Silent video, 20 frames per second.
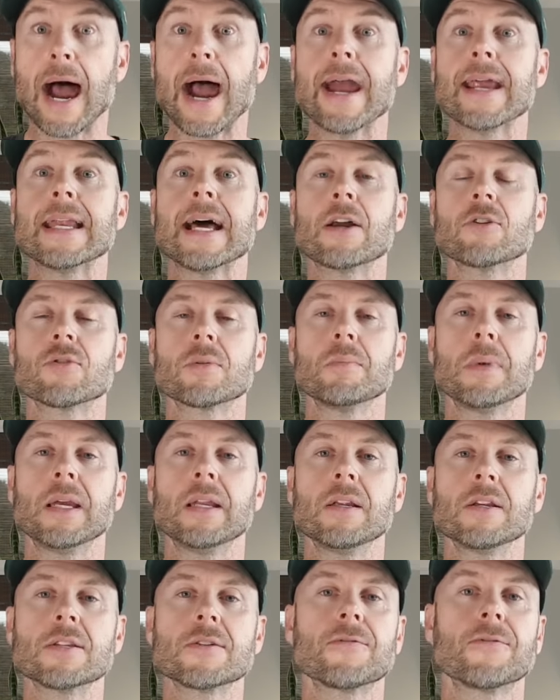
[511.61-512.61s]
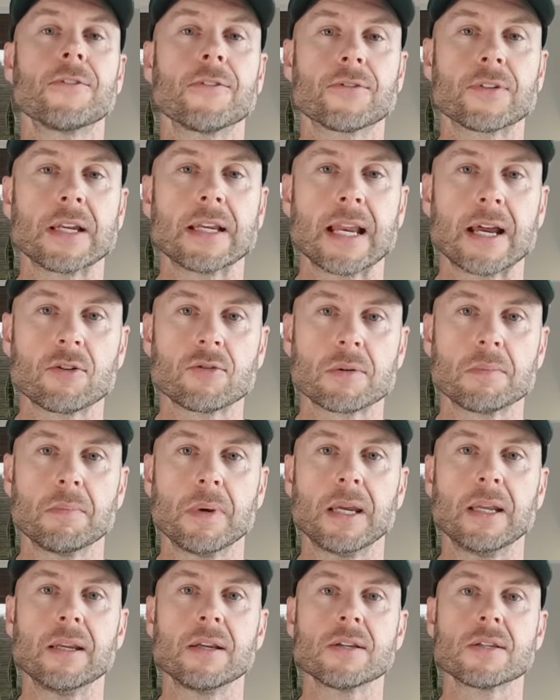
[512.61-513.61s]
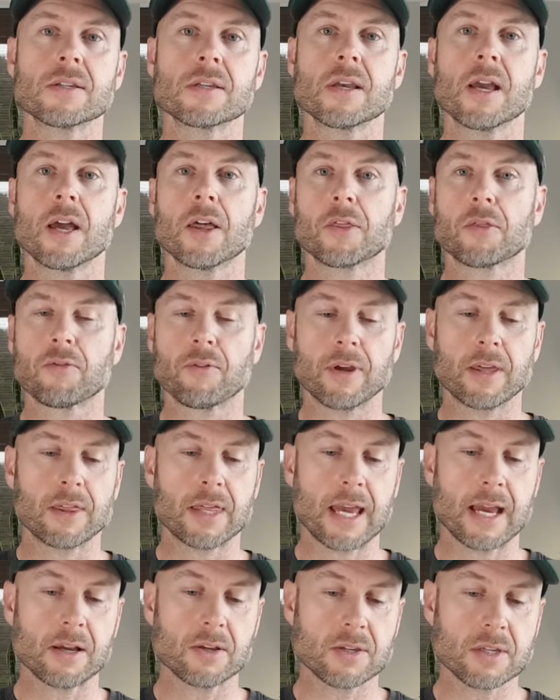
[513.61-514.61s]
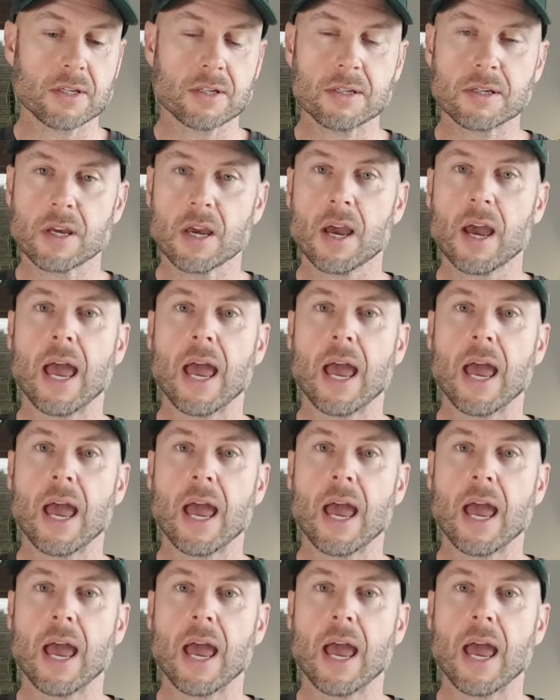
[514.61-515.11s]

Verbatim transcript: 800 meters, 1500 meters, 3000,